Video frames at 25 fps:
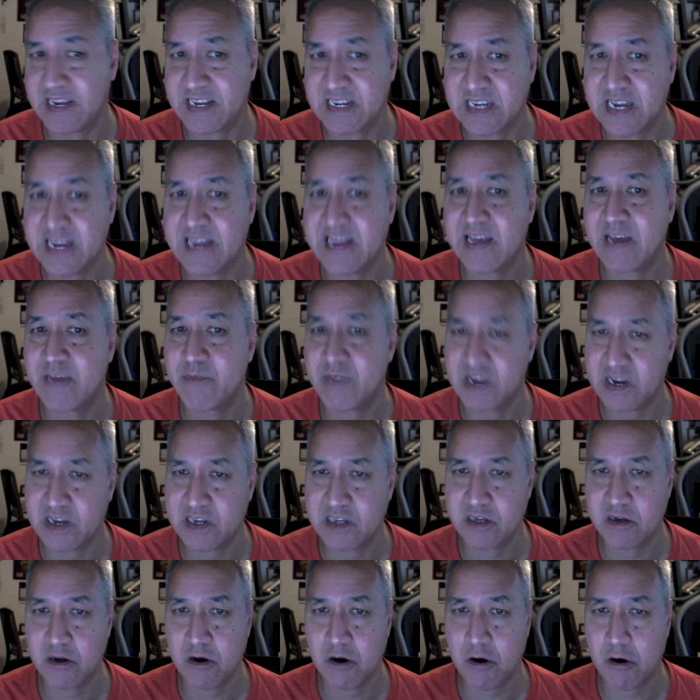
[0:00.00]
I say that
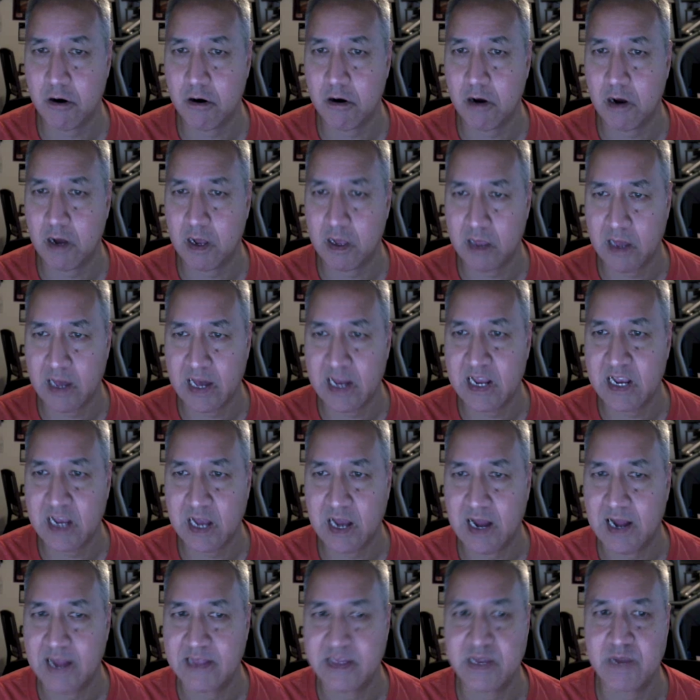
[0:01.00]
because there are a lot of
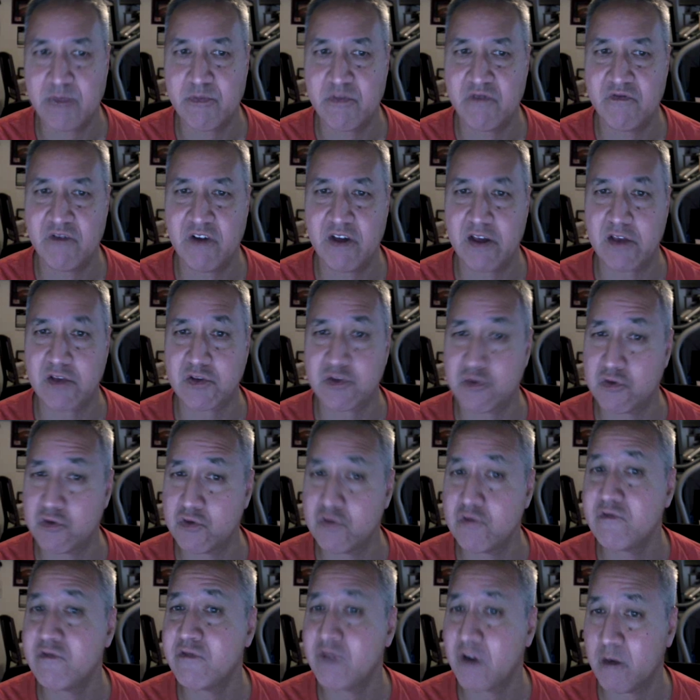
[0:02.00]
content providers who
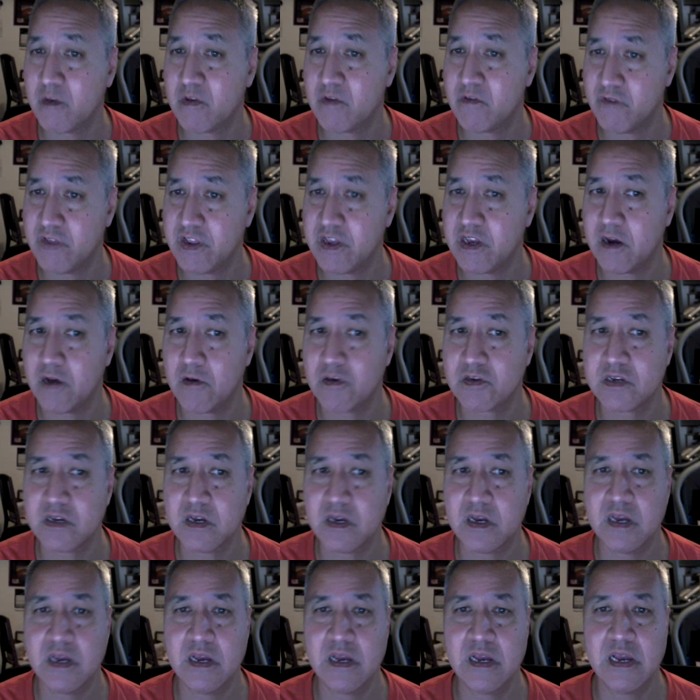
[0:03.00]
do farming videos
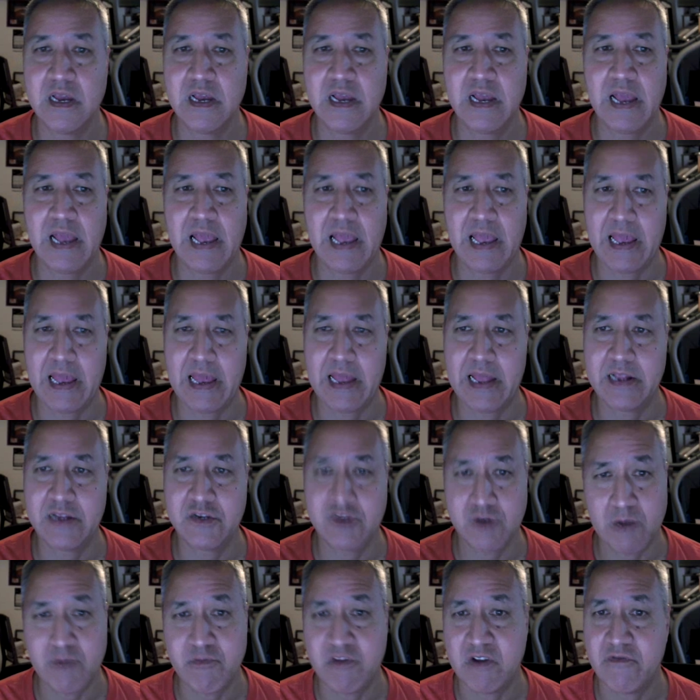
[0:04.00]

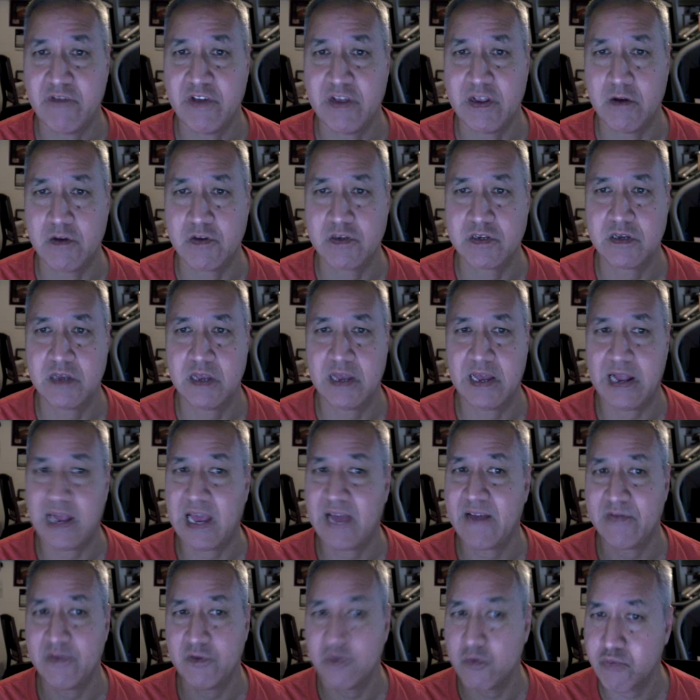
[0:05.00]
and drop rate videos, and
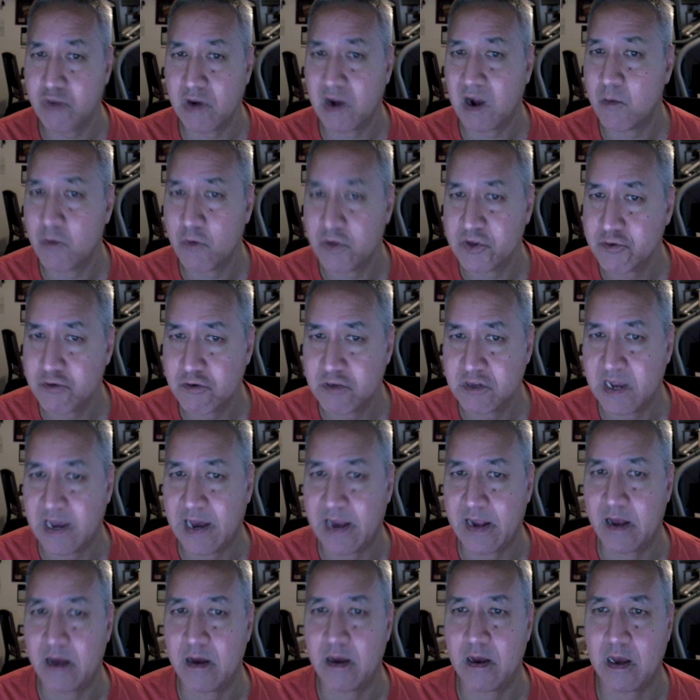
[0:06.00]
I have no problem with their
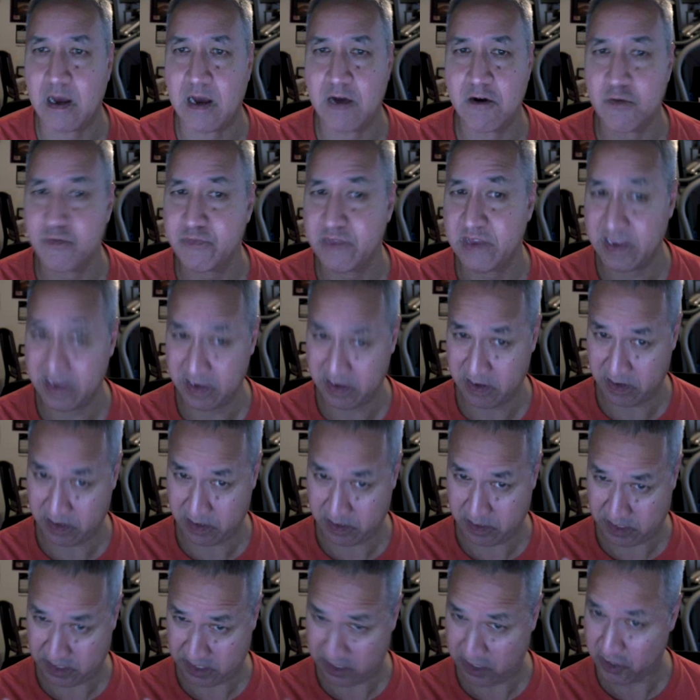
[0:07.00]
data. I hope they
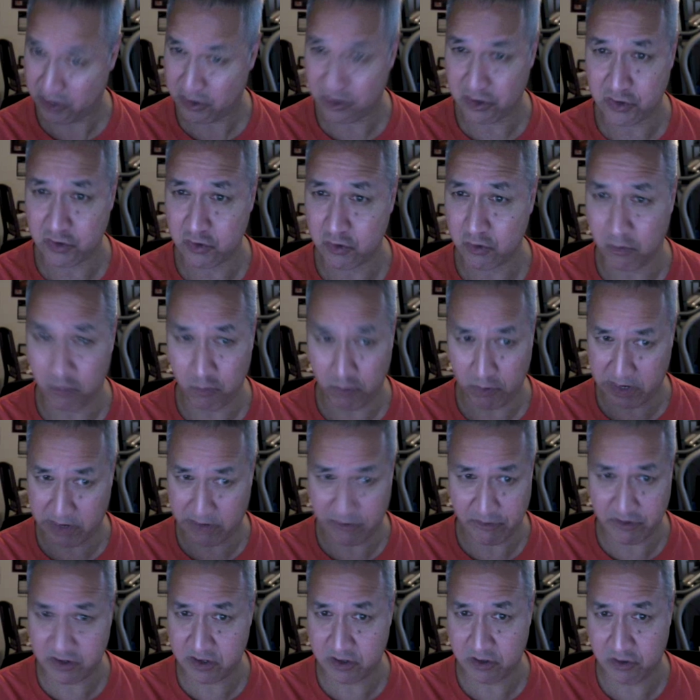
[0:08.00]
continue to do
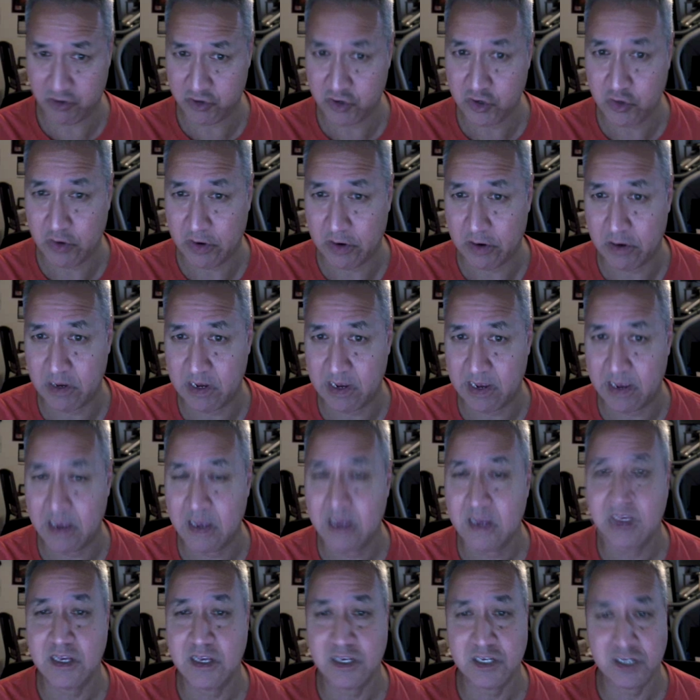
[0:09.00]
whatever they're doing, okay?
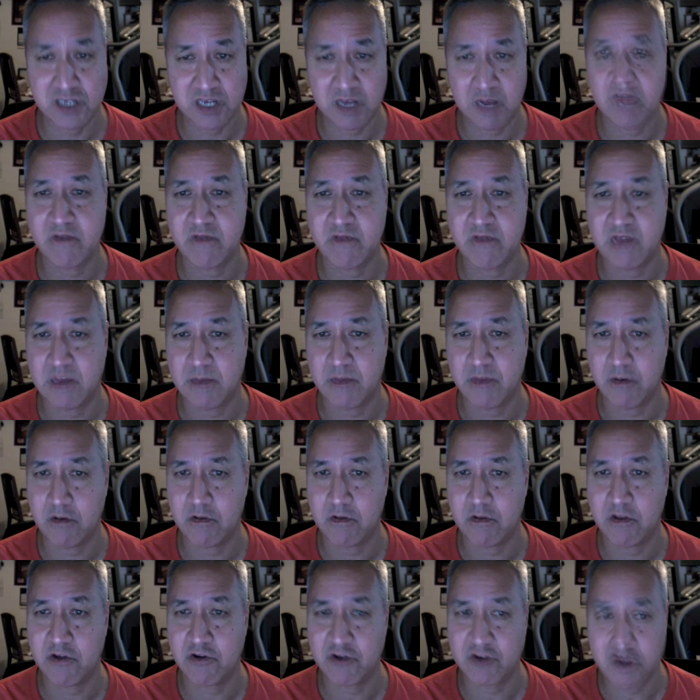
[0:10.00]
Some of them,
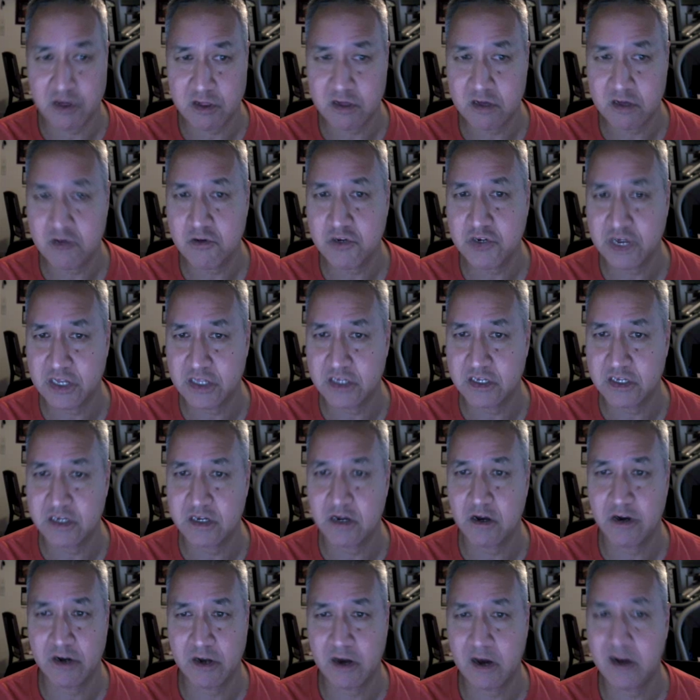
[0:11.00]
though, their
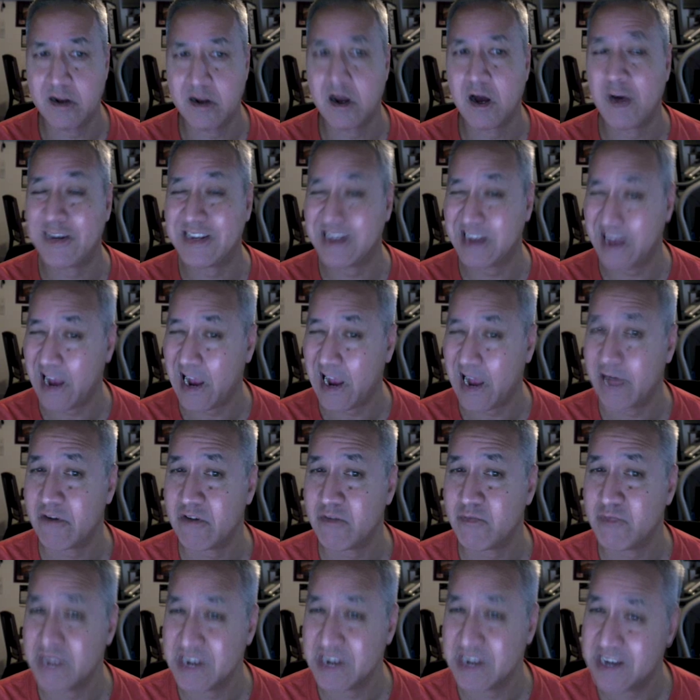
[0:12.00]
conclusions are not always
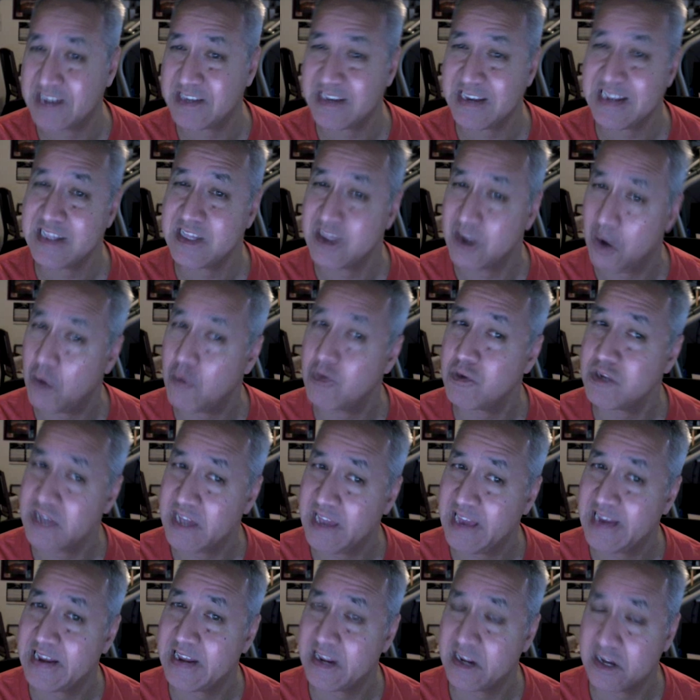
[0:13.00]
accurate because they don't
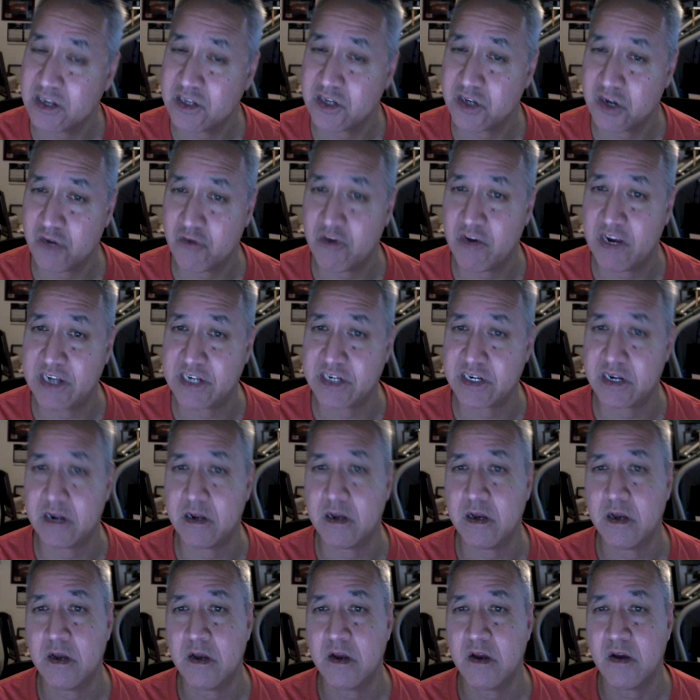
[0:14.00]
take into
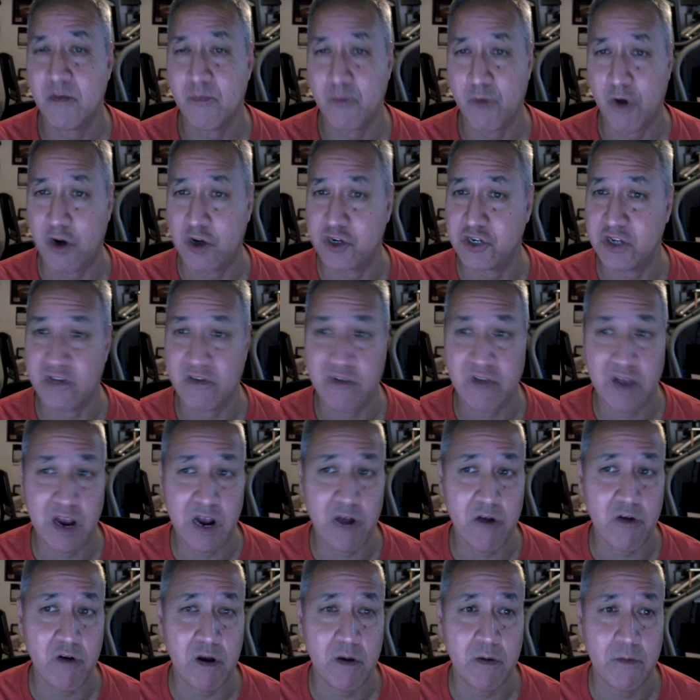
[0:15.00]
consideration margin of
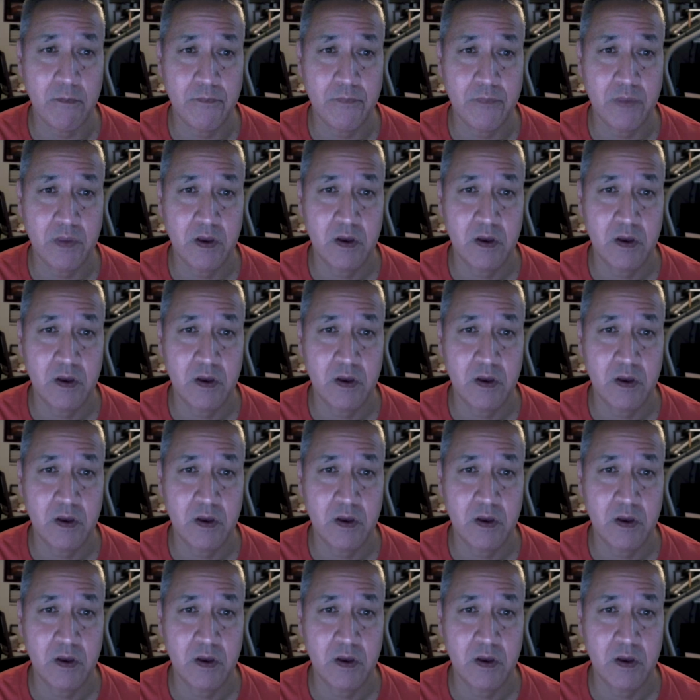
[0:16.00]
error.